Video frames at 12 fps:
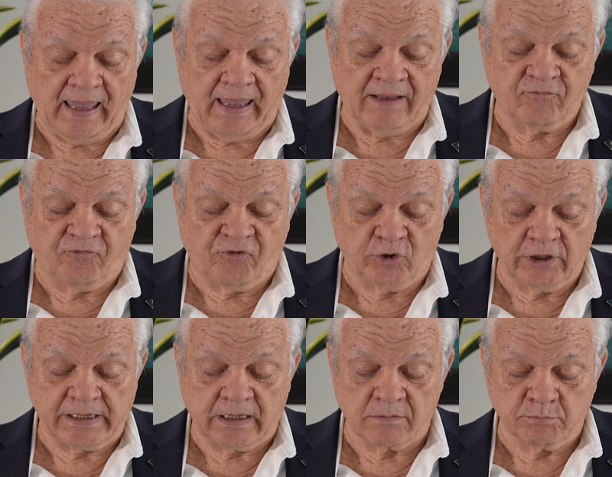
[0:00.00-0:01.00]
and
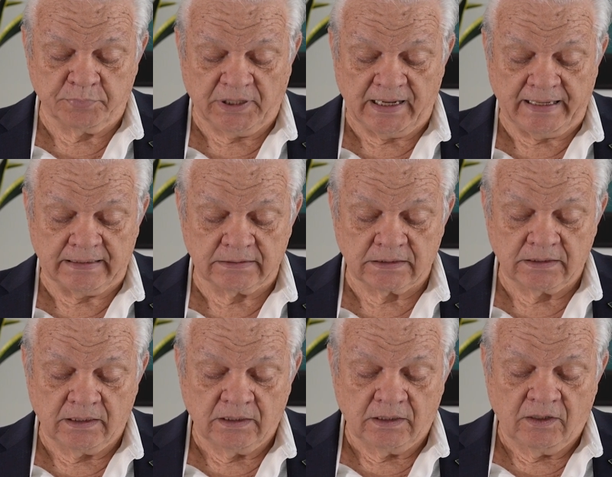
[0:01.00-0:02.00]
fully compliant
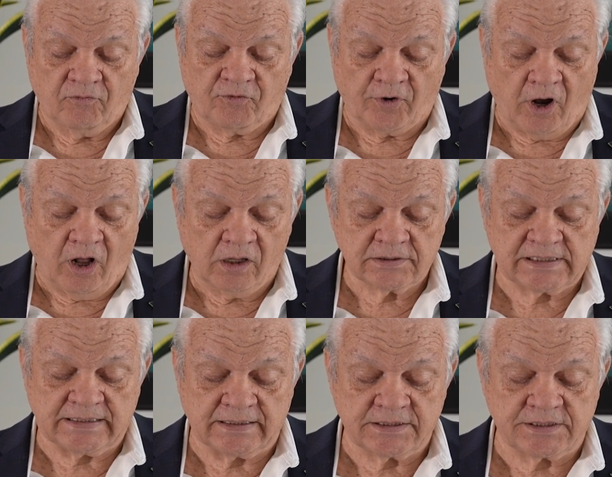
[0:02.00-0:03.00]
for all
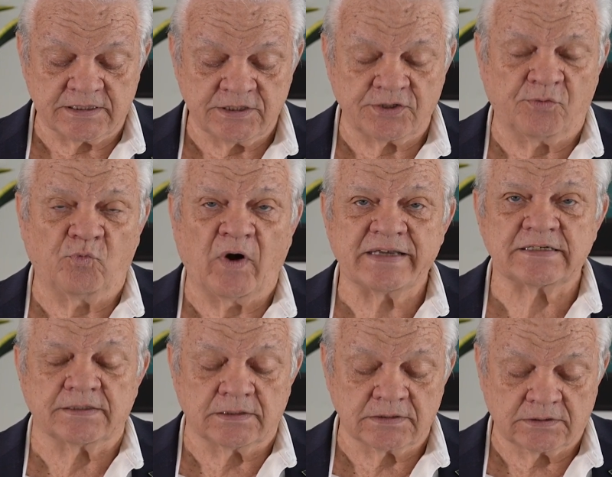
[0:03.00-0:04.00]
citizens and
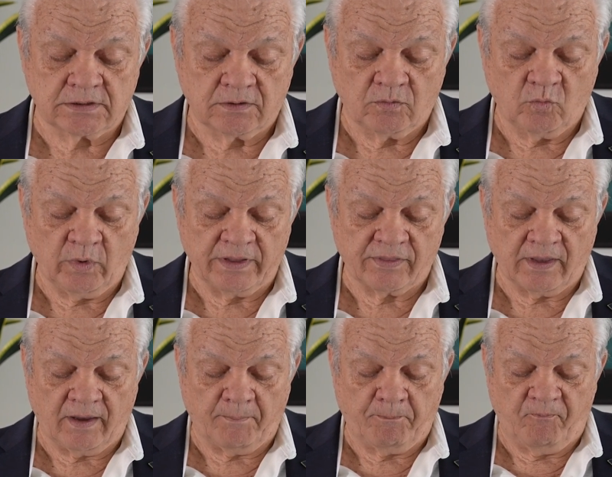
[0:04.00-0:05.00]
residents with
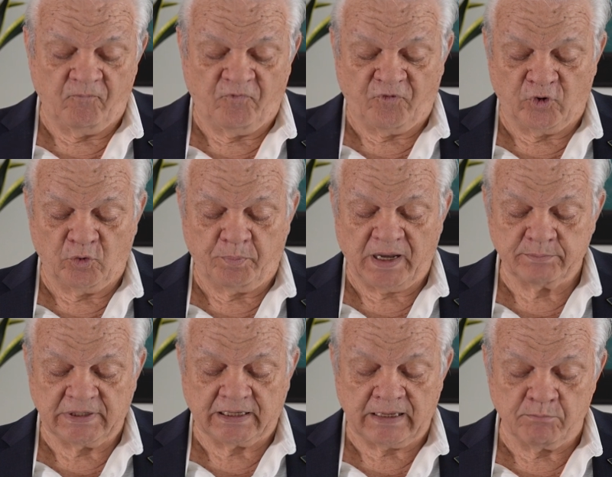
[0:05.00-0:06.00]
a full
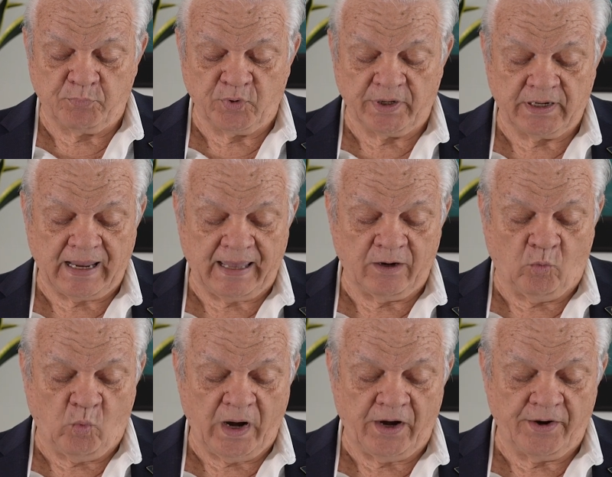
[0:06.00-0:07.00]
public input and
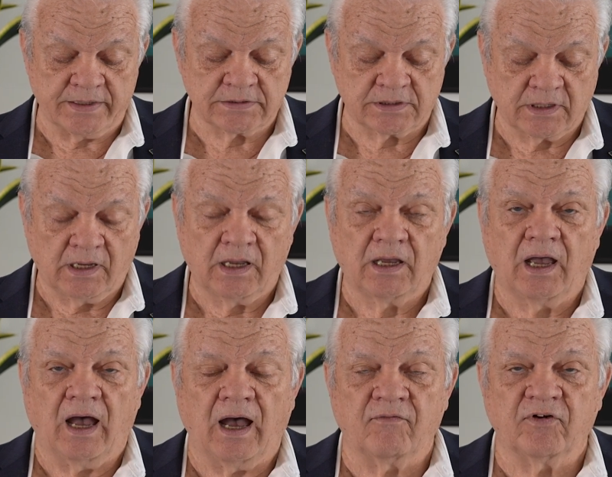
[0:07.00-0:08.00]
awareness
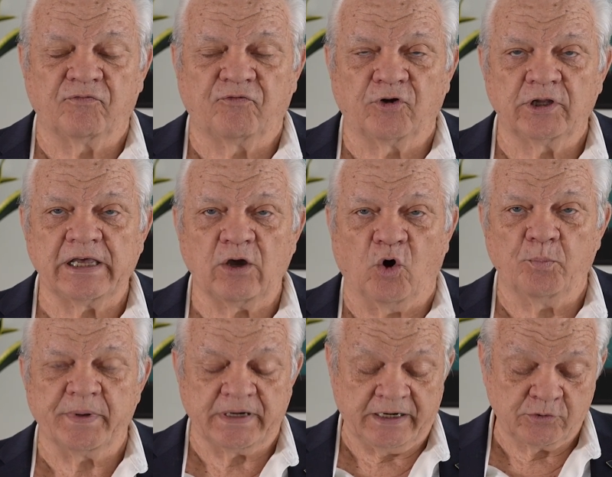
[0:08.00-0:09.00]
of a fully
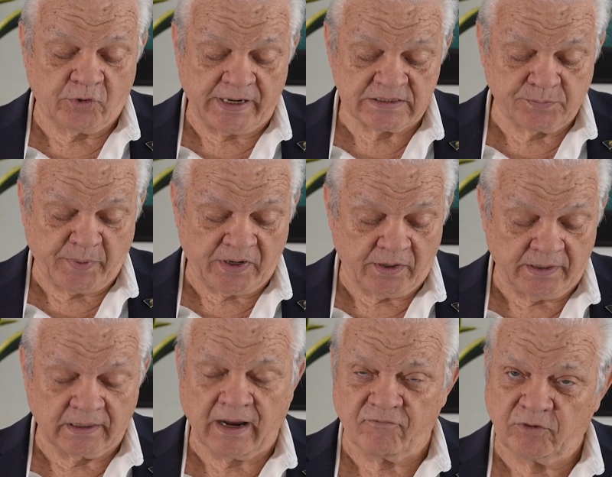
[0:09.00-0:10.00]
open and
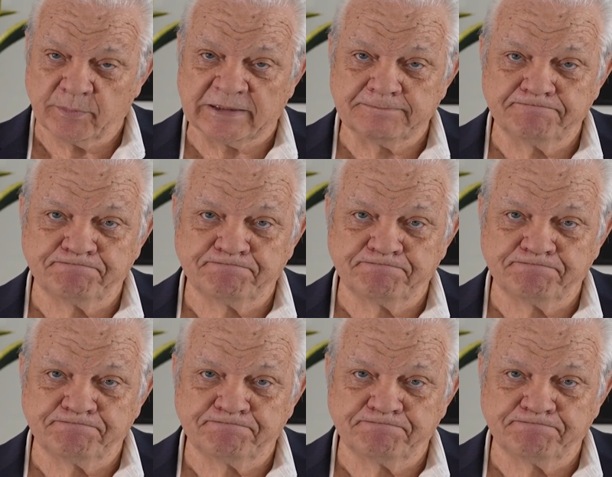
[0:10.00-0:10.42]
transparent government.